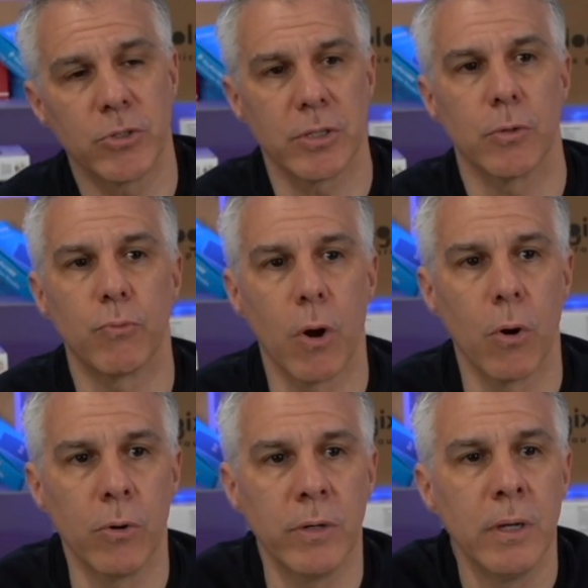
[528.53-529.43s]
the
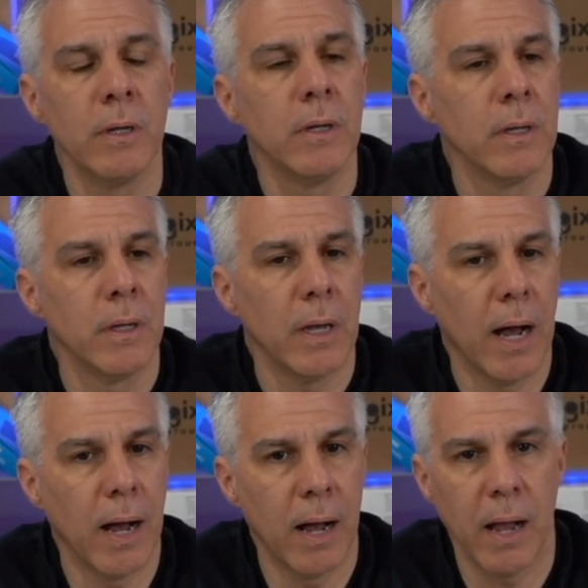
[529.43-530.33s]
Rode
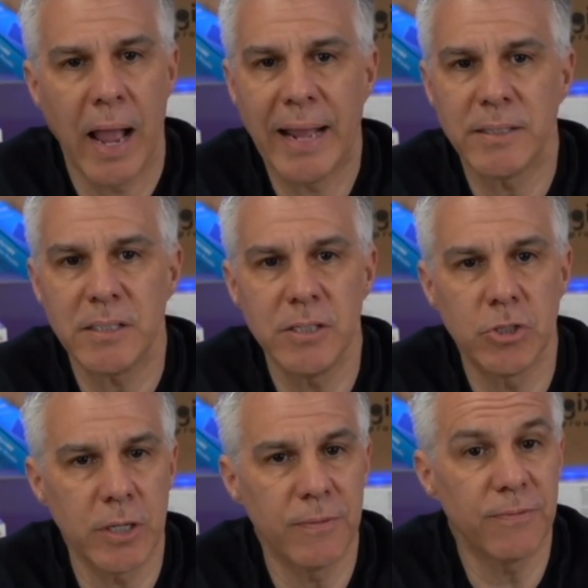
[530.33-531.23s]

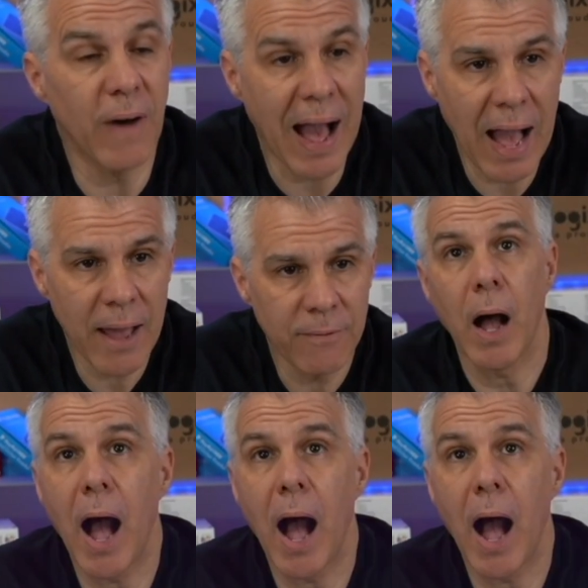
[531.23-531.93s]
NTg5.